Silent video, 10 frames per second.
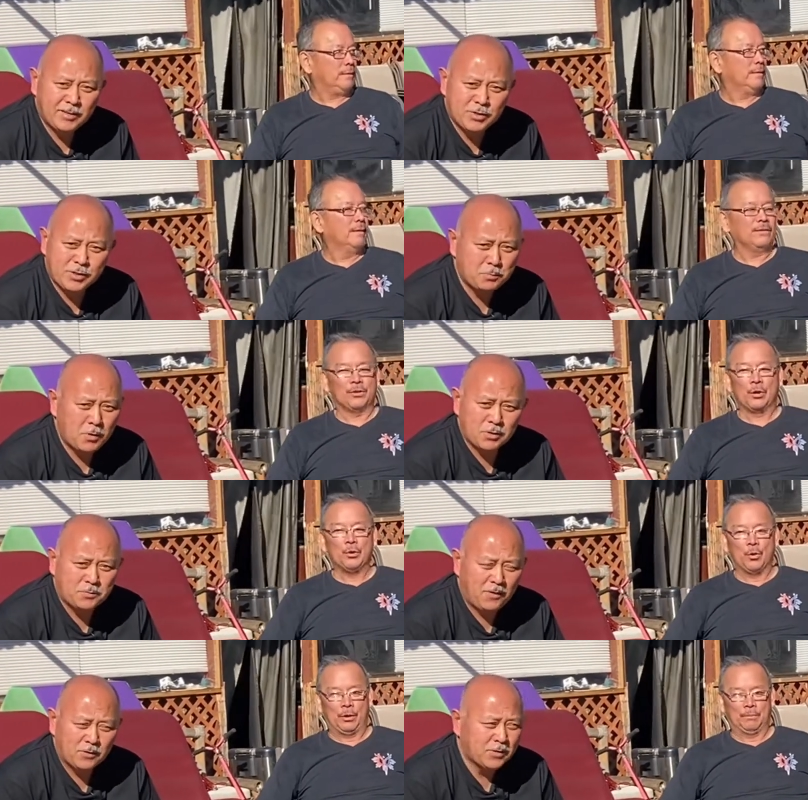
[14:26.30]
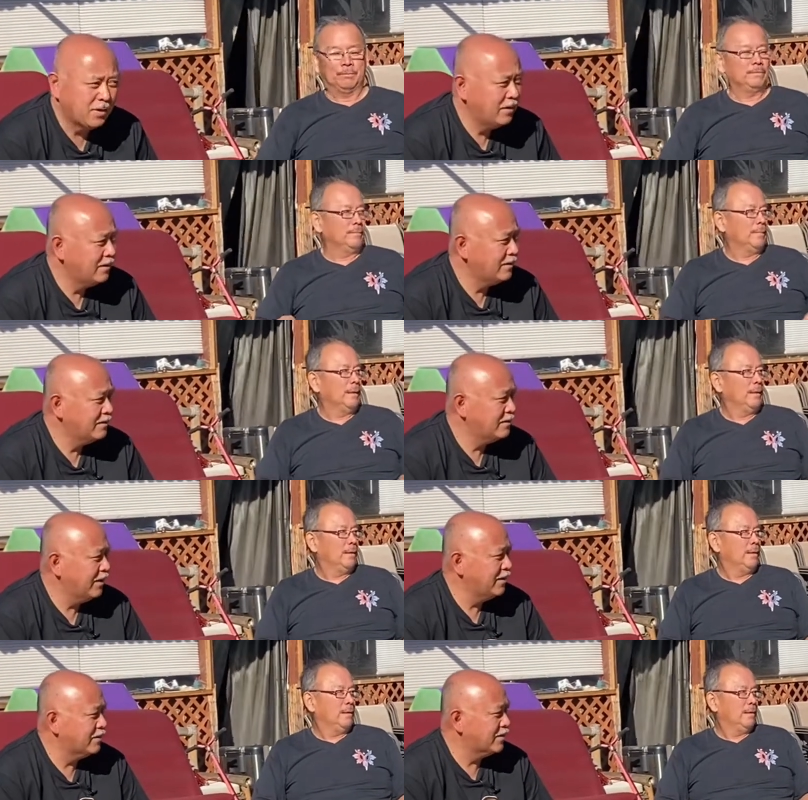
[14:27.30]
Speaker 1: inches most. The north.
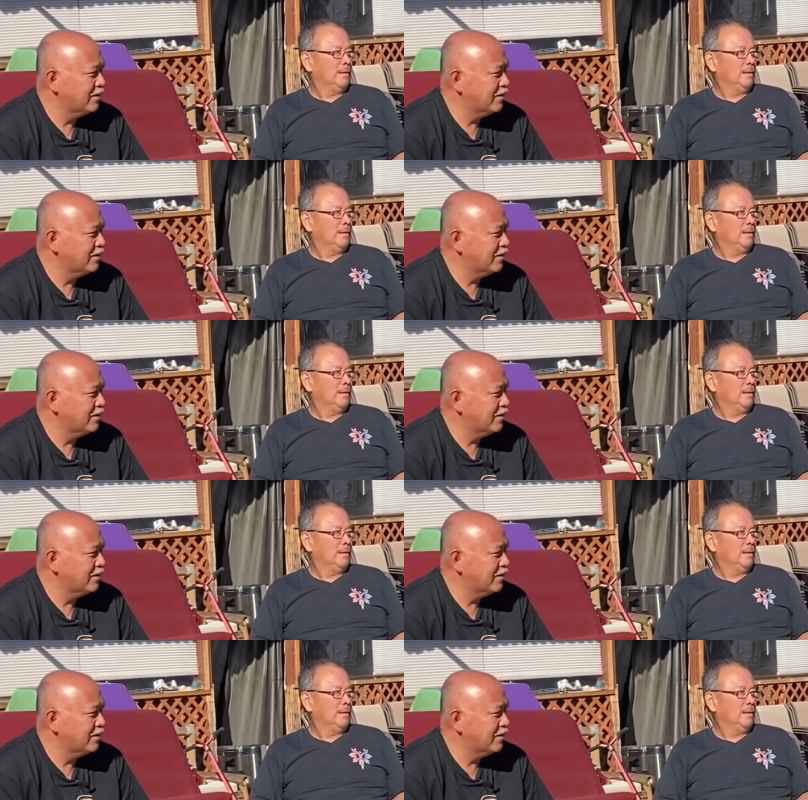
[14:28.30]
Ten inches